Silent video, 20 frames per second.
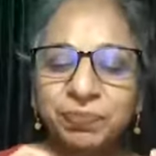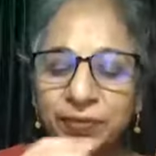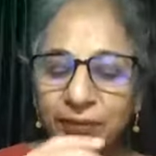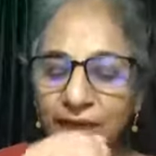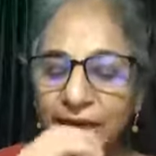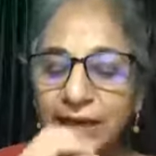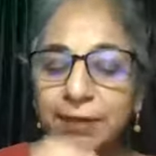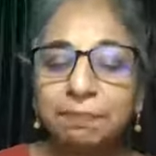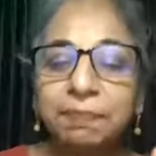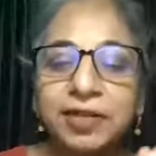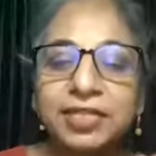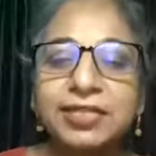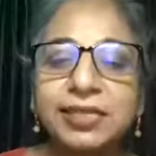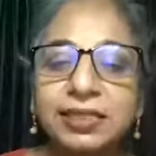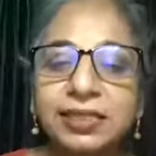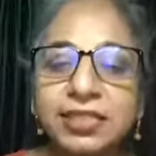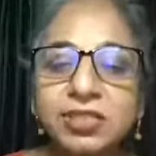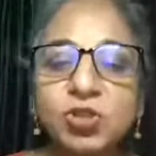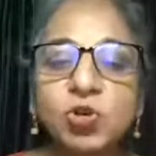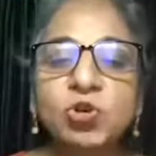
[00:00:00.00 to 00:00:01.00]
implicit
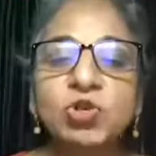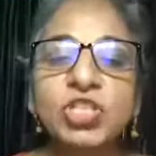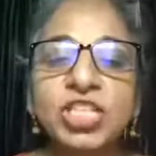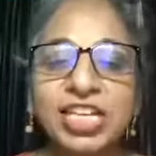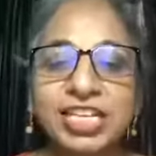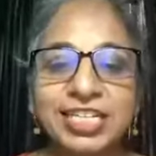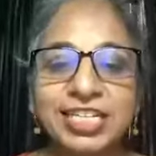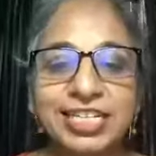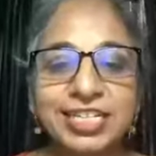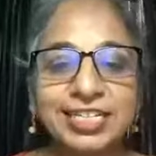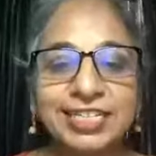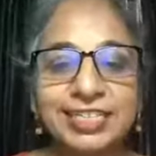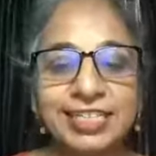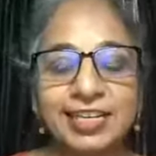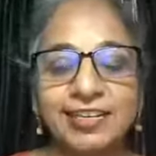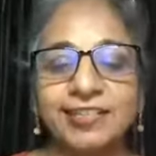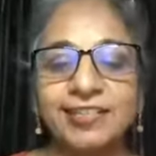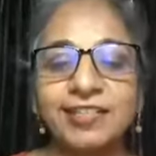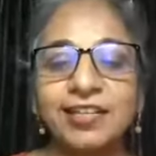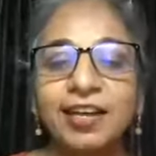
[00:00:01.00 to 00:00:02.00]
association
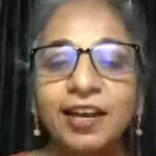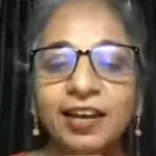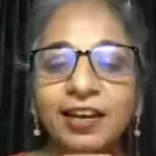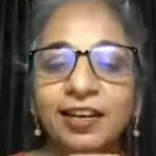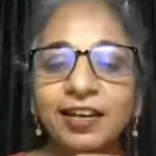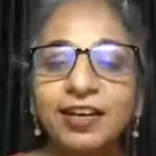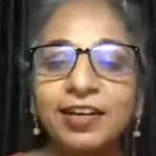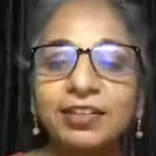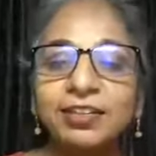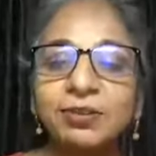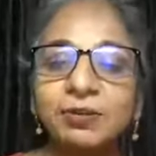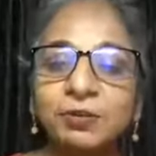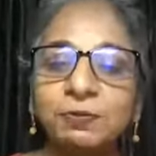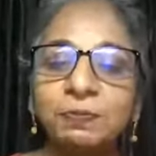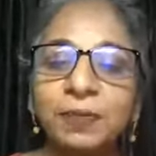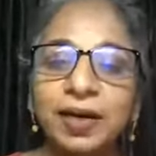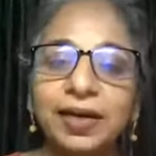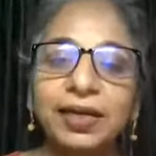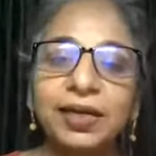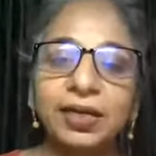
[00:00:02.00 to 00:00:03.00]
test. It's
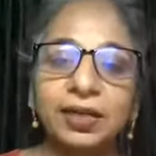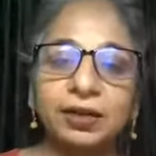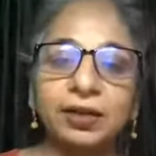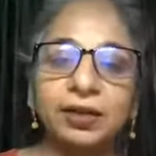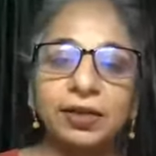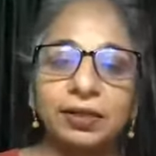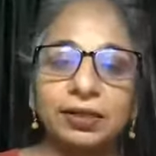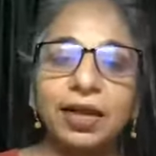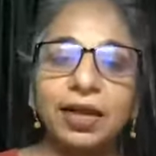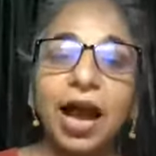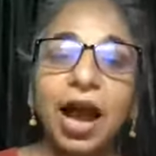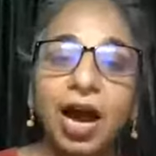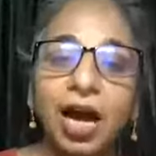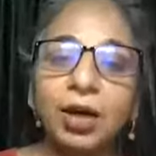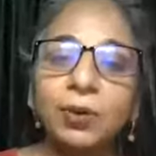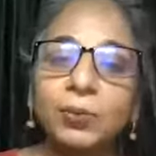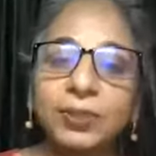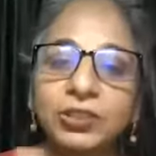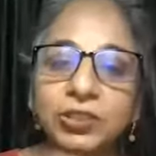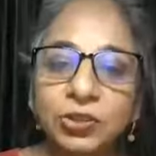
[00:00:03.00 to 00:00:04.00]
by
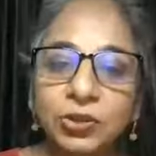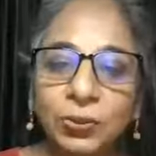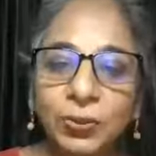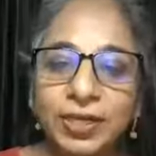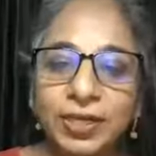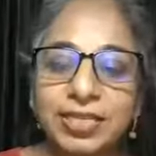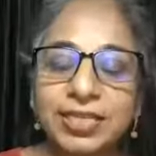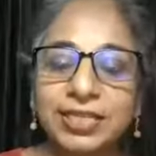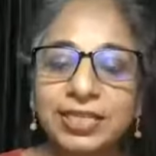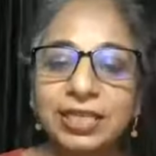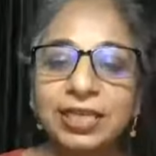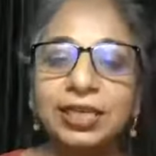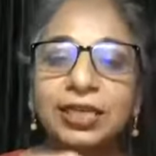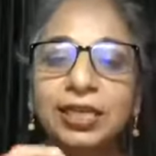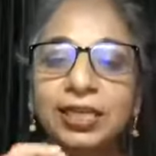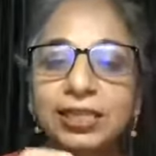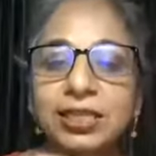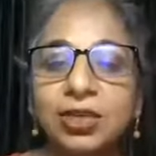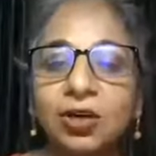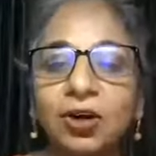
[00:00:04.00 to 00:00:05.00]
Harvard University.
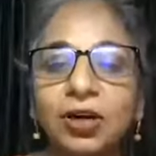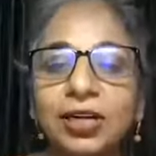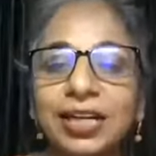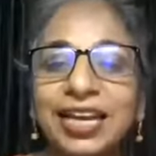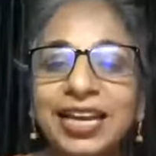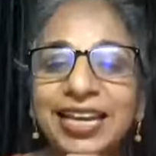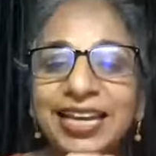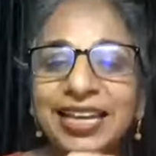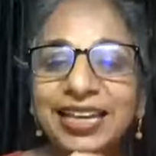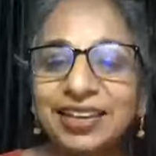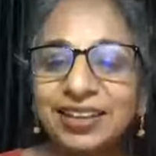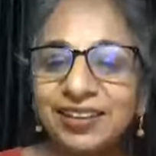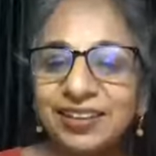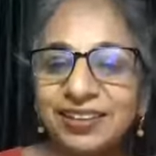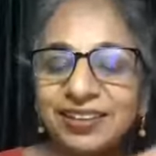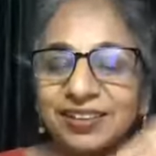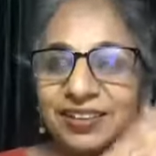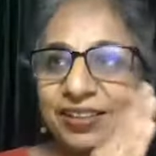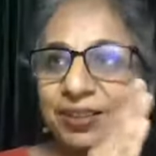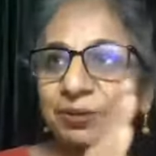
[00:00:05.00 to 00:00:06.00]
It's called
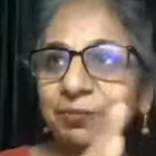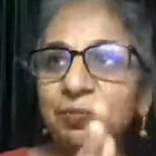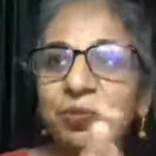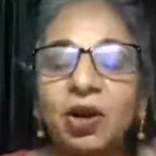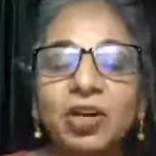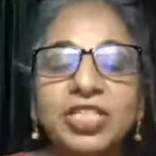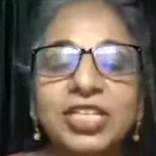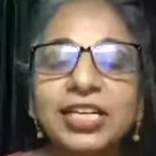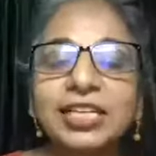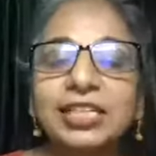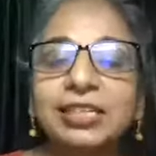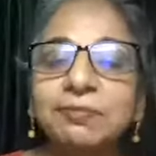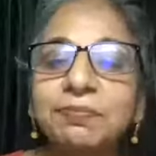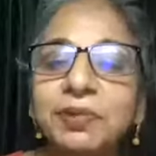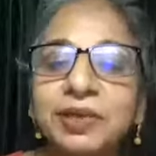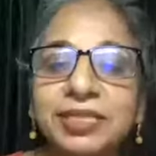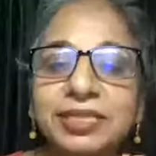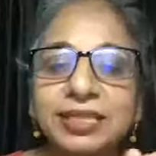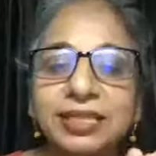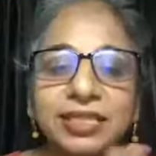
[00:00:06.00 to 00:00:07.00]
Project
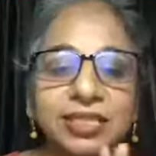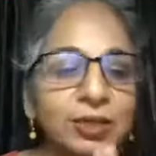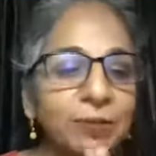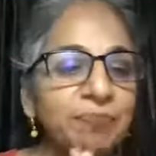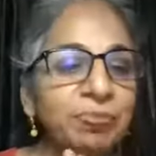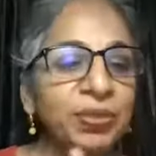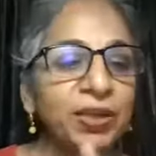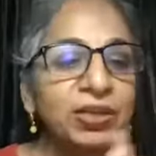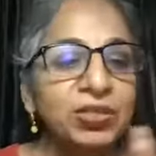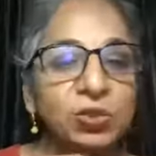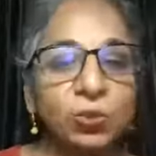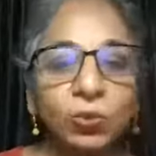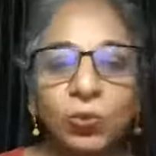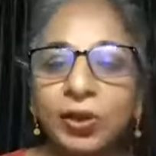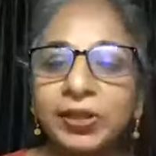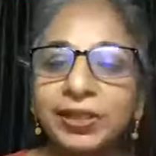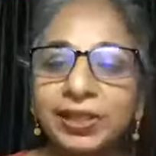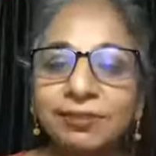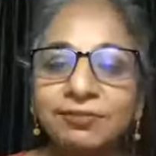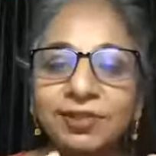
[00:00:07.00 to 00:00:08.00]
Implicit. So what
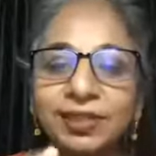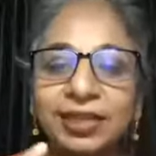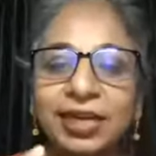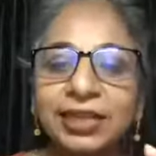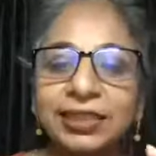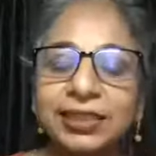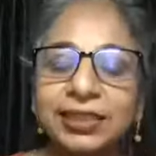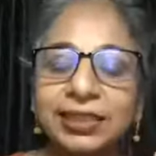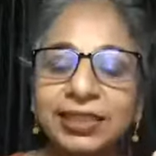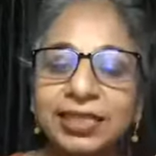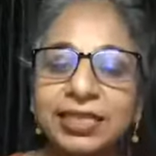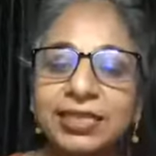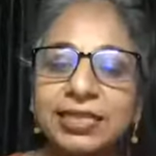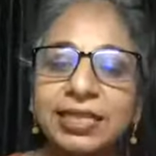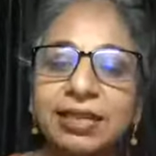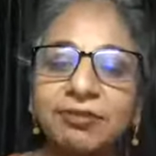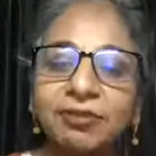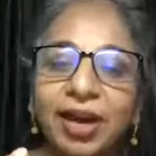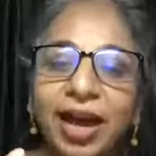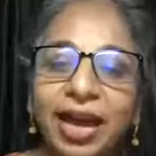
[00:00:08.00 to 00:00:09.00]
they've done is
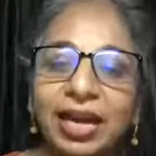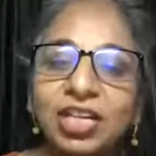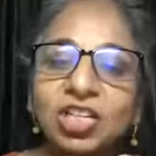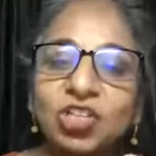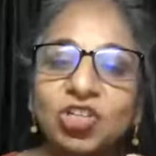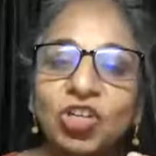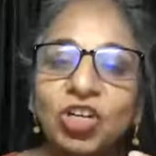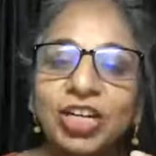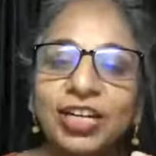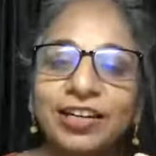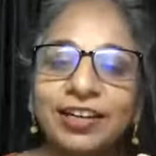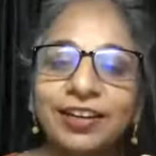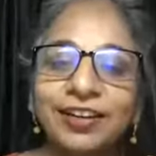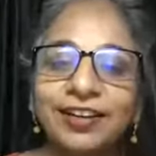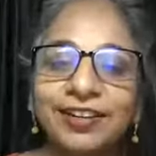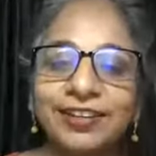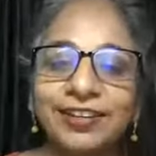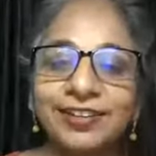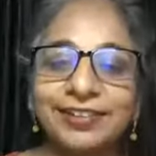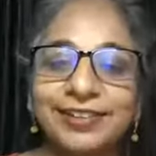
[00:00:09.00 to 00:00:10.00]
they've actually
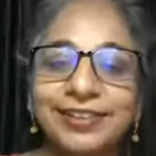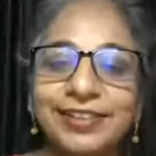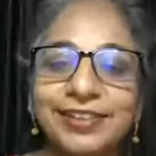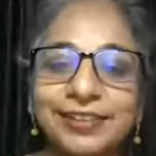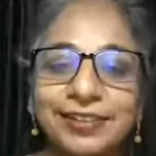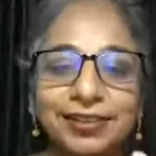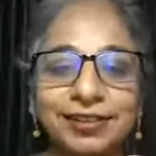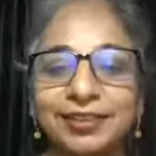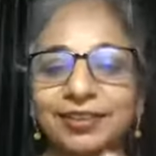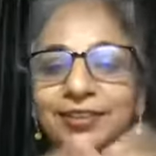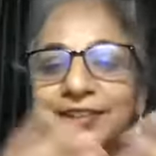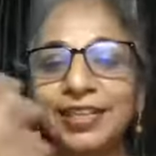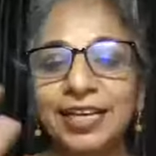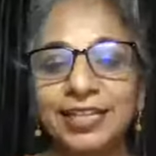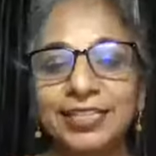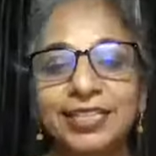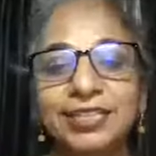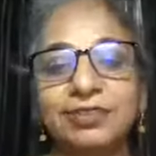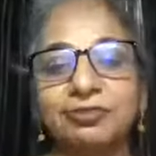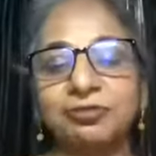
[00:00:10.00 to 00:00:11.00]

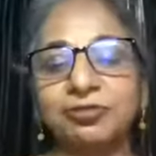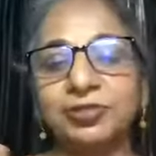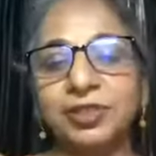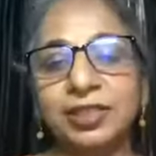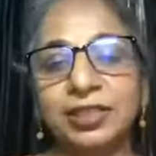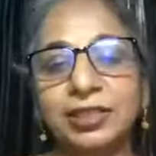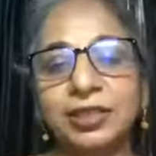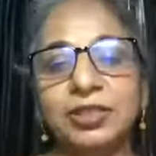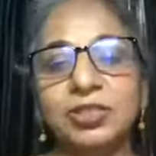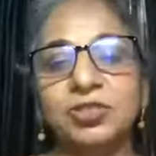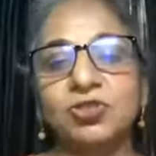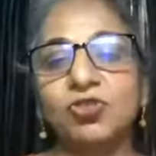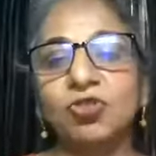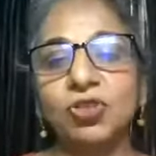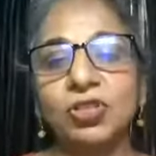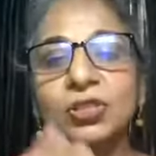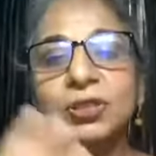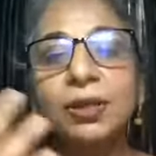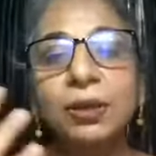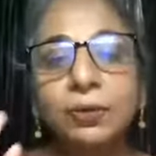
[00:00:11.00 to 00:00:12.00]
created a free
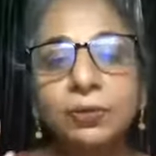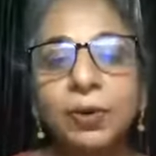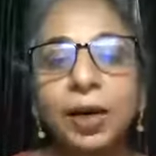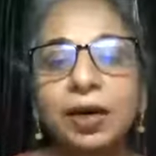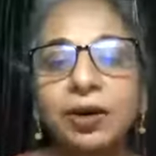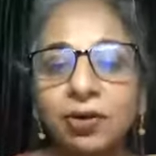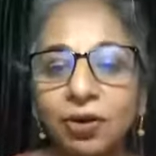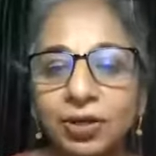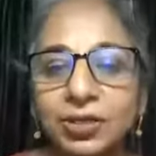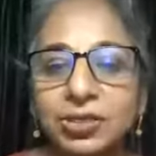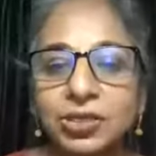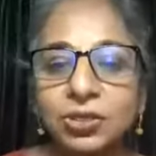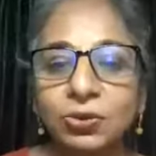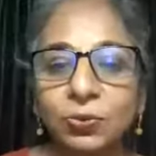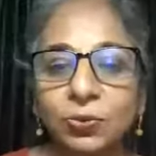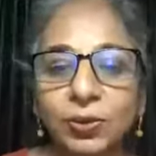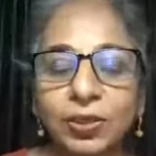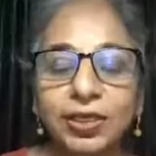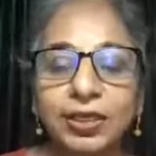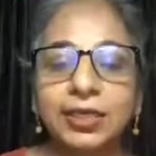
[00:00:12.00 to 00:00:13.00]
resource across the
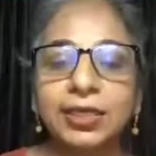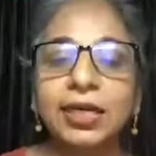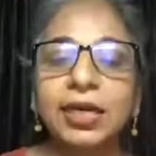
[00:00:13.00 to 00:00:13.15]
world